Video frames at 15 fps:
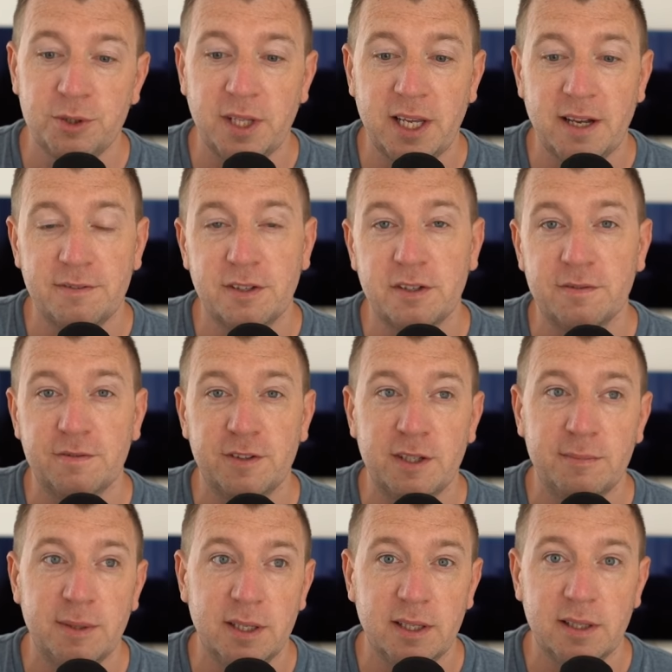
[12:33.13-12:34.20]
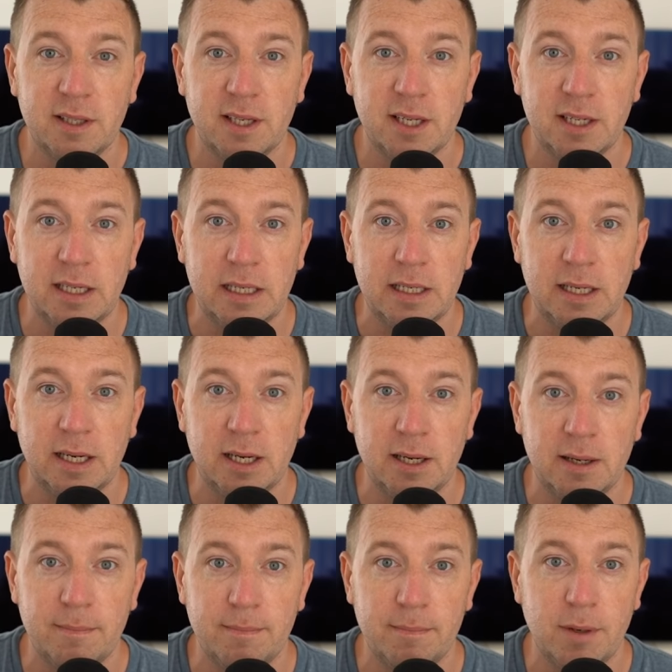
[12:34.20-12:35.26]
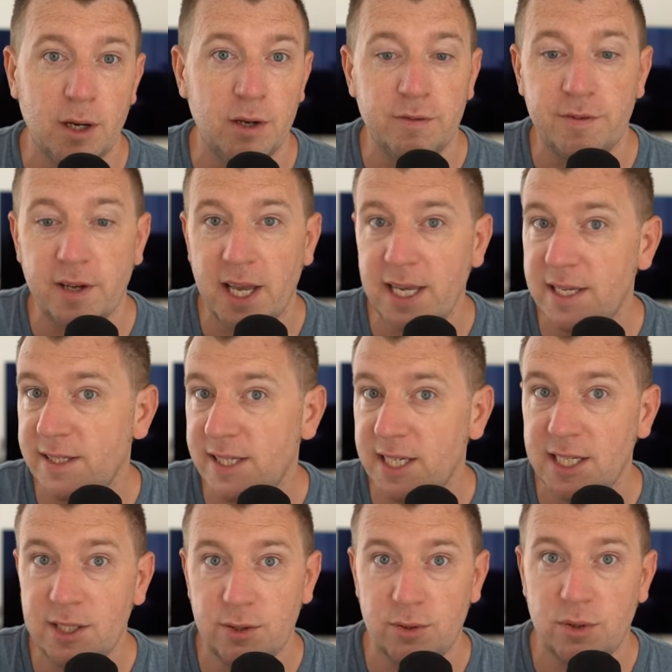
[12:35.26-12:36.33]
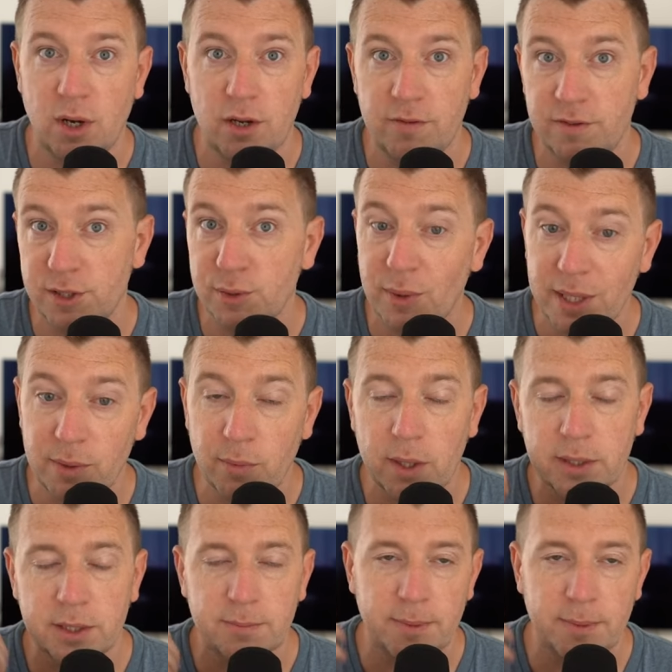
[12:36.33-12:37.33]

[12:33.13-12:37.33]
they have to confirm that they're over 18 or over 21,